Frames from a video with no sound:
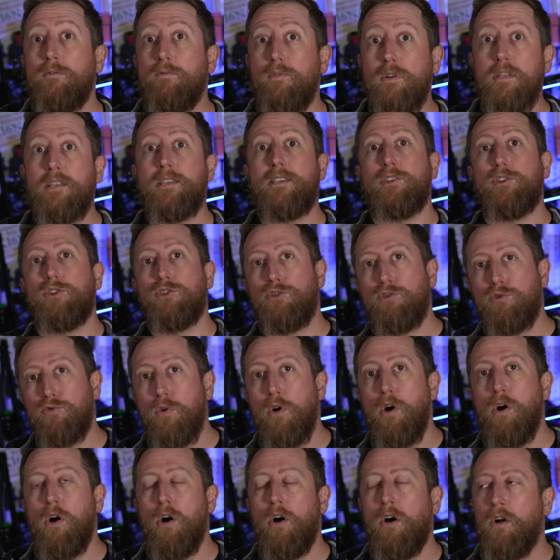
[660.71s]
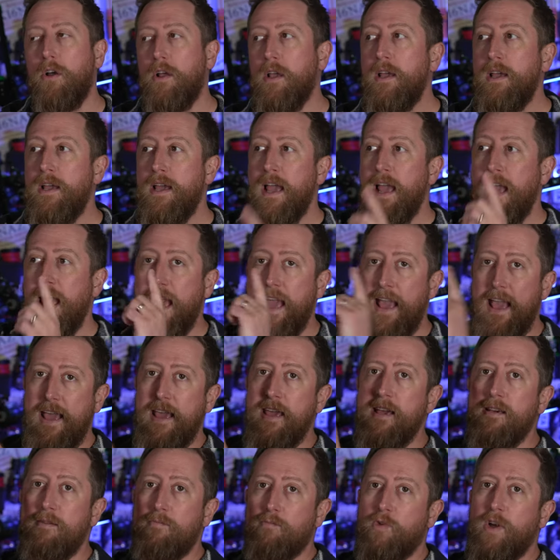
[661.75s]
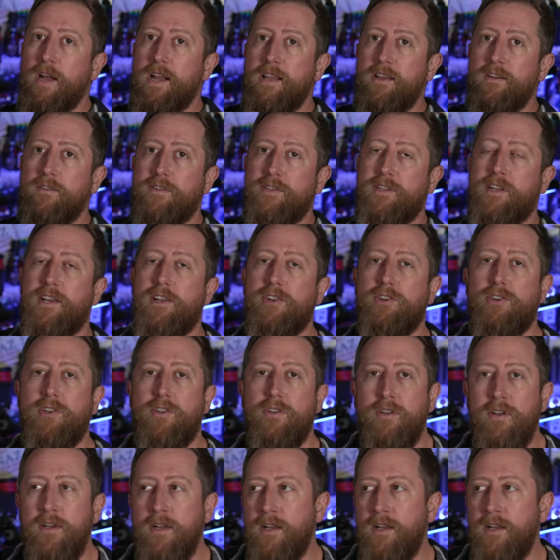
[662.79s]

really strong AM radio station